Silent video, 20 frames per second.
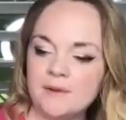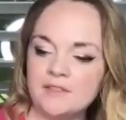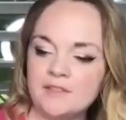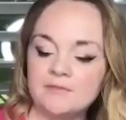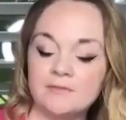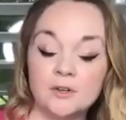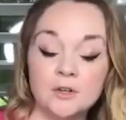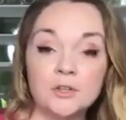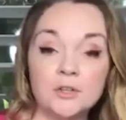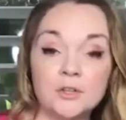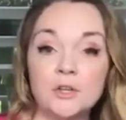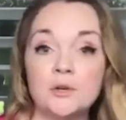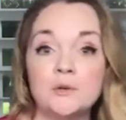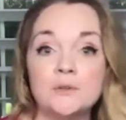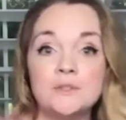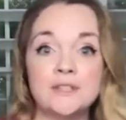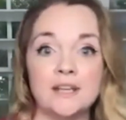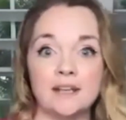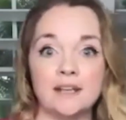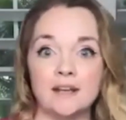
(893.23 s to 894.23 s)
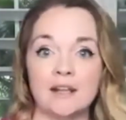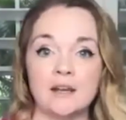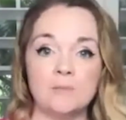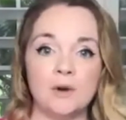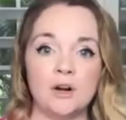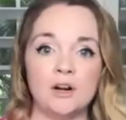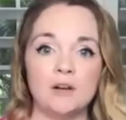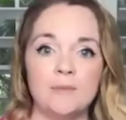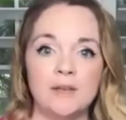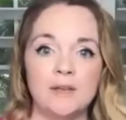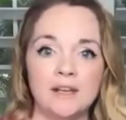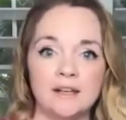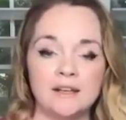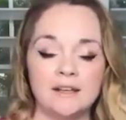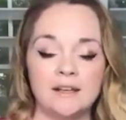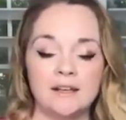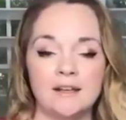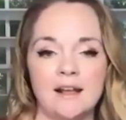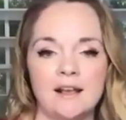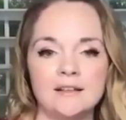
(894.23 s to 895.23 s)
the furloughs, and Marc made an